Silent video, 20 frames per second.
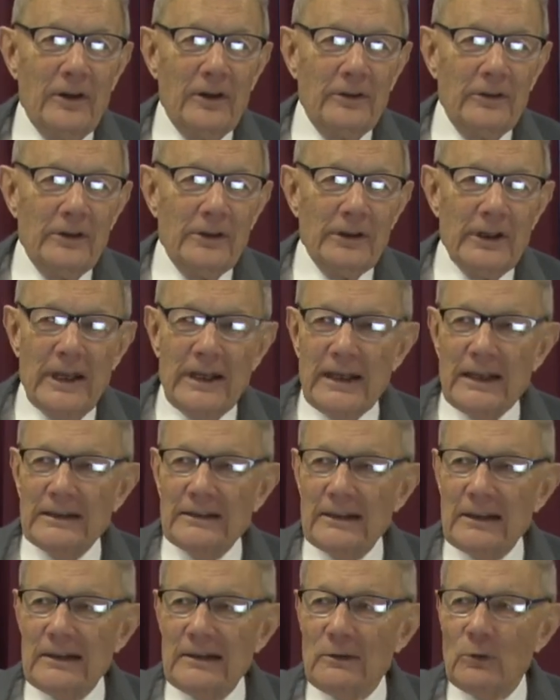Here you're
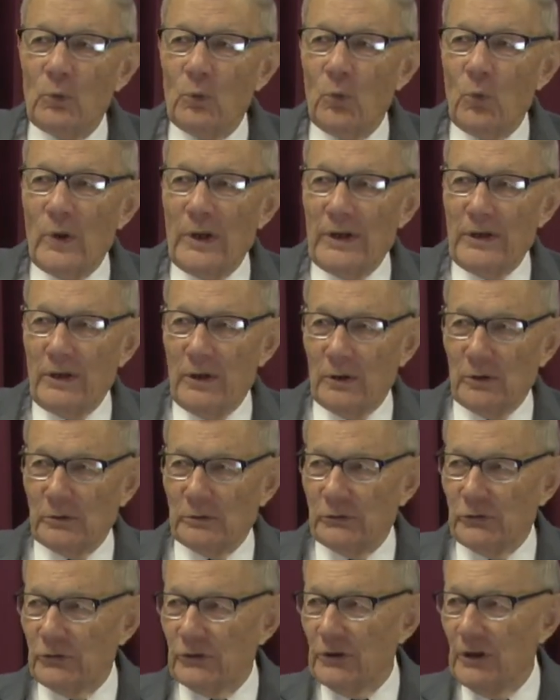getting little
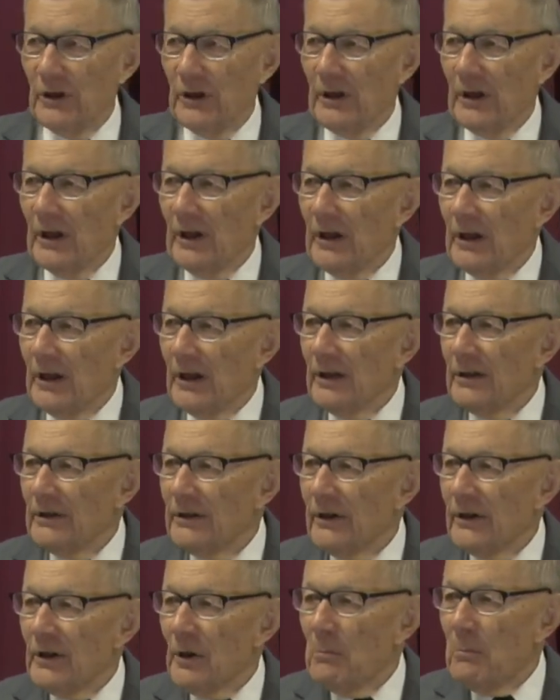windows
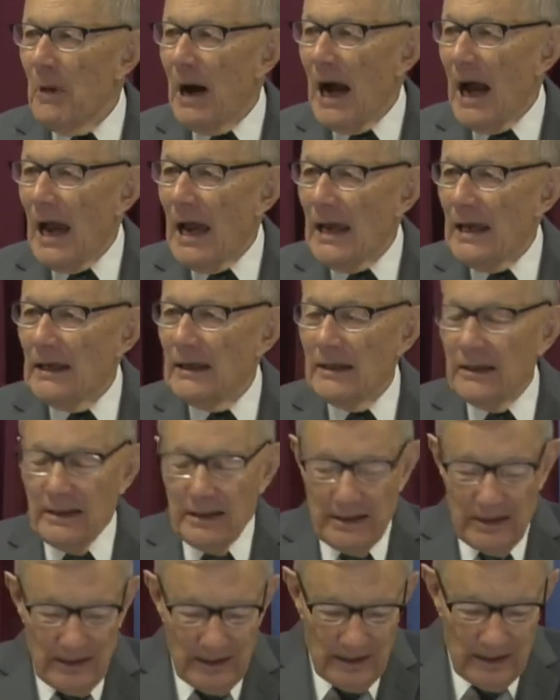into the
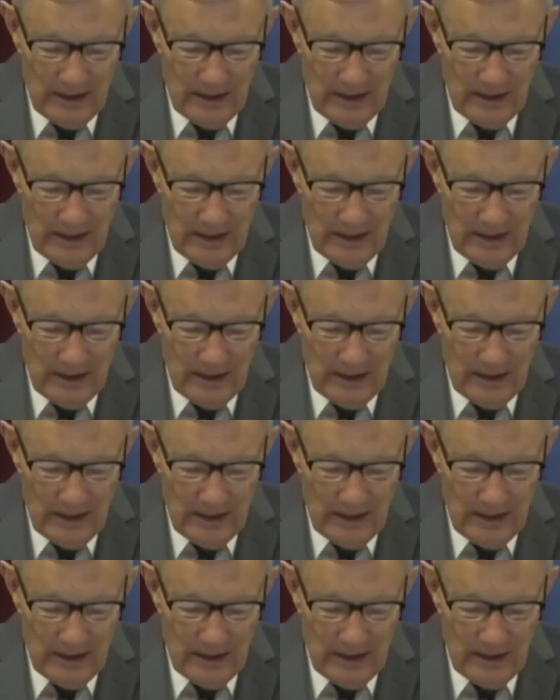mind